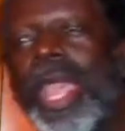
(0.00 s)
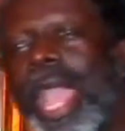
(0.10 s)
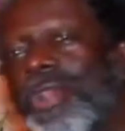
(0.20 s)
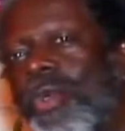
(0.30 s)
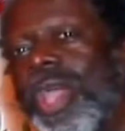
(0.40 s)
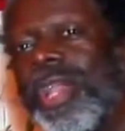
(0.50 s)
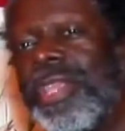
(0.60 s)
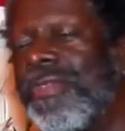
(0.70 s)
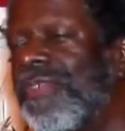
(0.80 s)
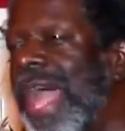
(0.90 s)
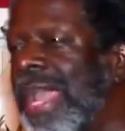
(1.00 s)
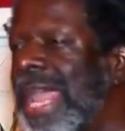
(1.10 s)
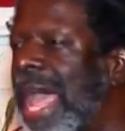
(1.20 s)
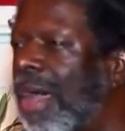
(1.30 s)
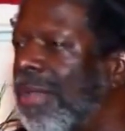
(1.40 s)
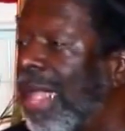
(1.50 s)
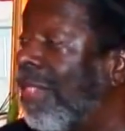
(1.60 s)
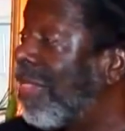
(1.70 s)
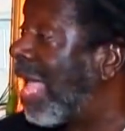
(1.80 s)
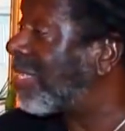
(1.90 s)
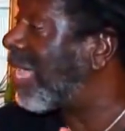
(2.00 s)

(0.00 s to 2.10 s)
And quickly you find out that's